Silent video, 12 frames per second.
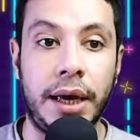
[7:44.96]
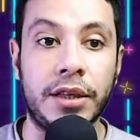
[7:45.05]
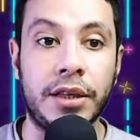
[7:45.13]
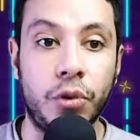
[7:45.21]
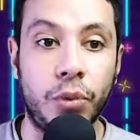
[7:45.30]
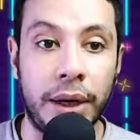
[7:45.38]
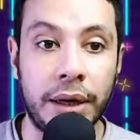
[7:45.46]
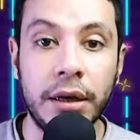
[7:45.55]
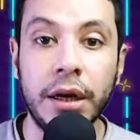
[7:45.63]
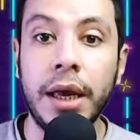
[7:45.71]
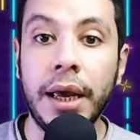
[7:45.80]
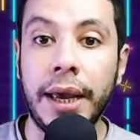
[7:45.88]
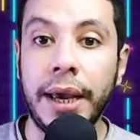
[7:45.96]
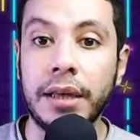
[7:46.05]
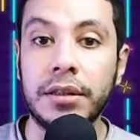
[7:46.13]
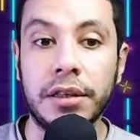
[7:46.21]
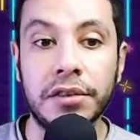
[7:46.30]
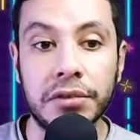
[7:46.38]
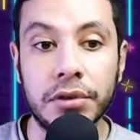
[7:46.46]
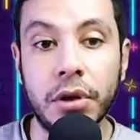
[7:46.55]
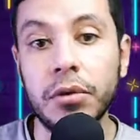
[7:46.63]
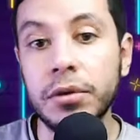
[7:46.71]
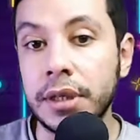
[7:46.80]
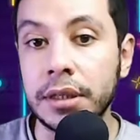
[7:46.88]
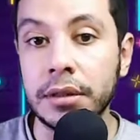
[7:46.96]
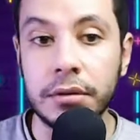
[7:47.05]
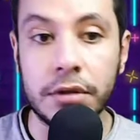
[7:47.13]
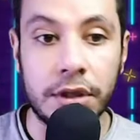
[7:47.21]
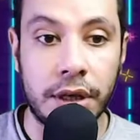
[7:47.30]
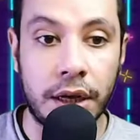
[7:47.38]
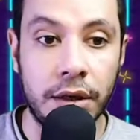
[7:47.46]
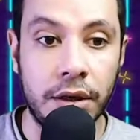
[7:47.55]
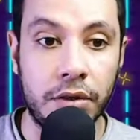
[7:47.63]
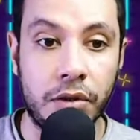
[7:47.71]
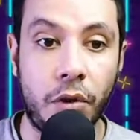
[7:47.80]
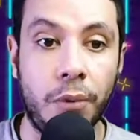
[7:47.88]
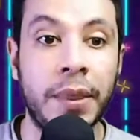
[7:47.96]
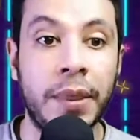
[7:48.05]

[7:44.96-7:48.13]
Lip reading: when, and if no, then say no.